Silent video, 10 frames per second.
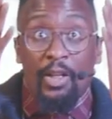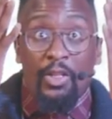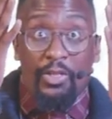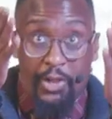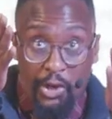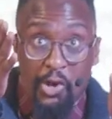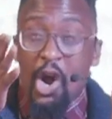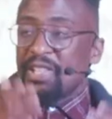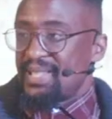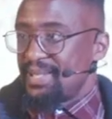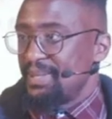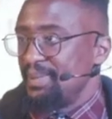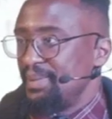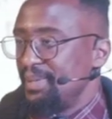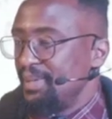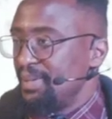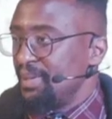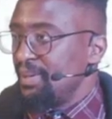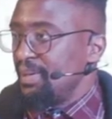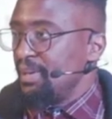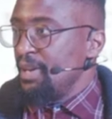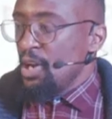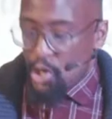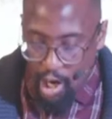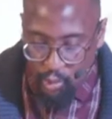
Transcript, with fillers: The cross. God,